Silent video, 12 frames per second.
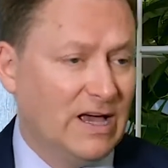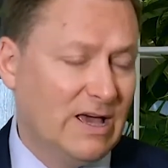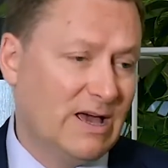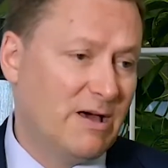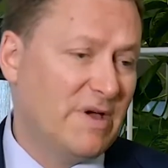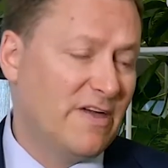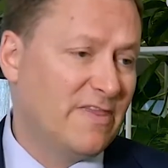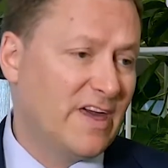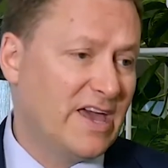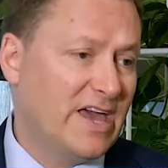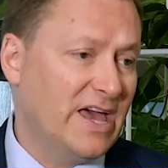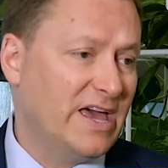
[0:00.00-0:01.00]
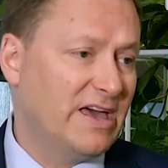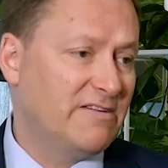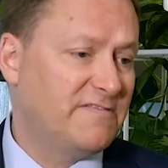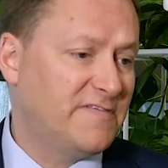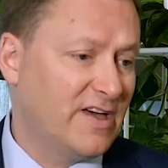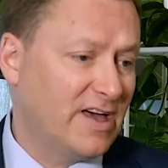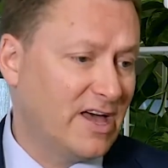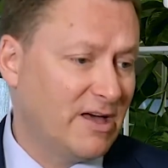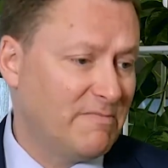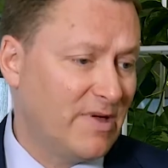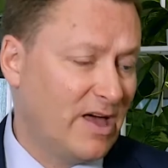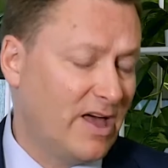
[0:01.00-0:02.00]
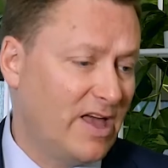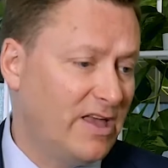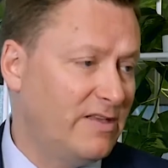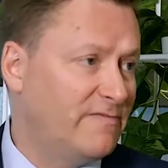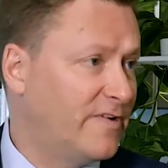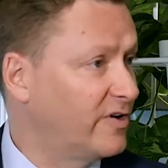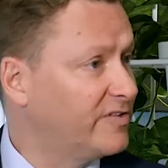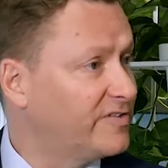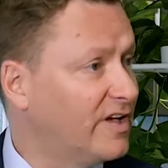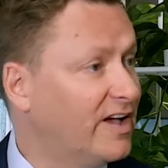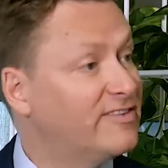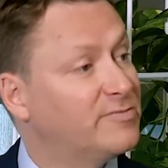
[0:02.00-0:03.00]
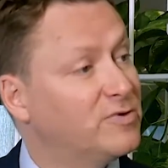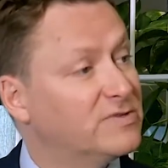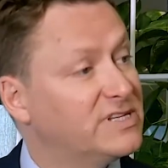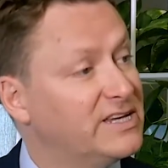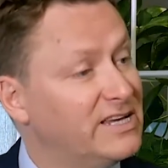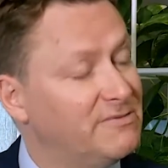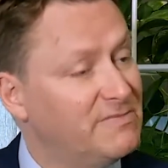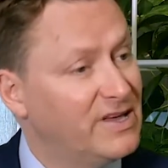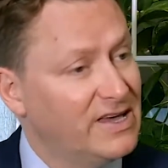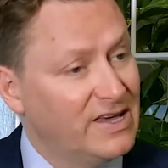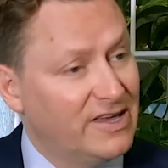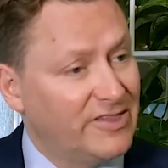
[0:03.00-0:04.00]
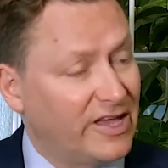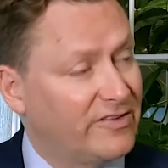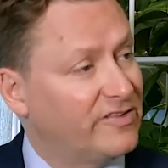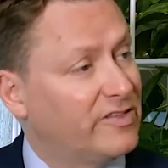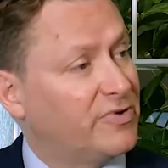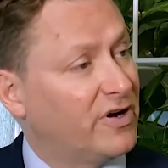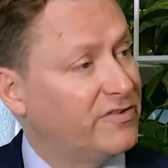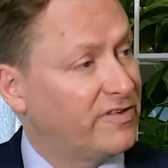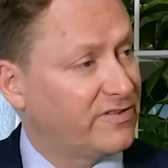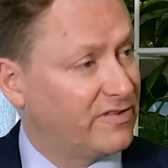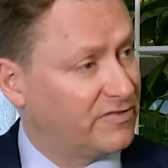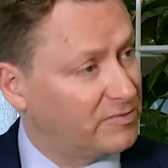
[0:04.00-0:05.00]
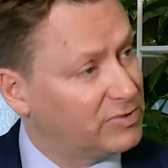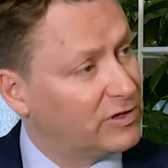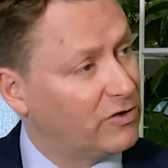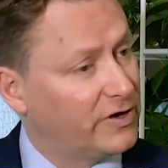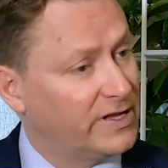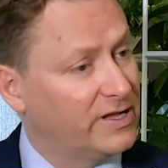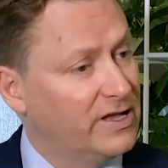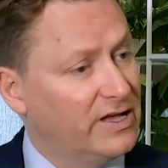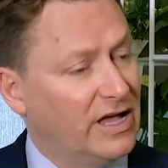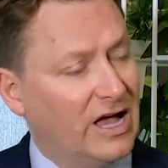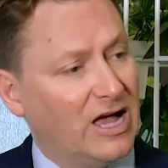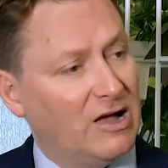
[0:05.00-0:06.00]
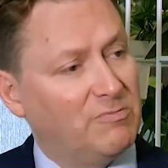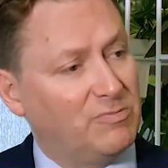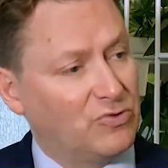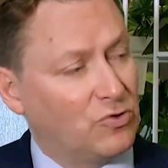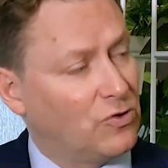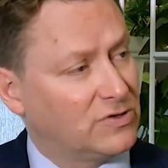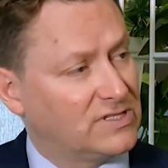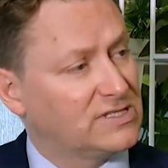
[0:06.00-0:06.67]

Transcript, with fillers: um, and they have um, a very sizable team that is in the process of deploying um, broad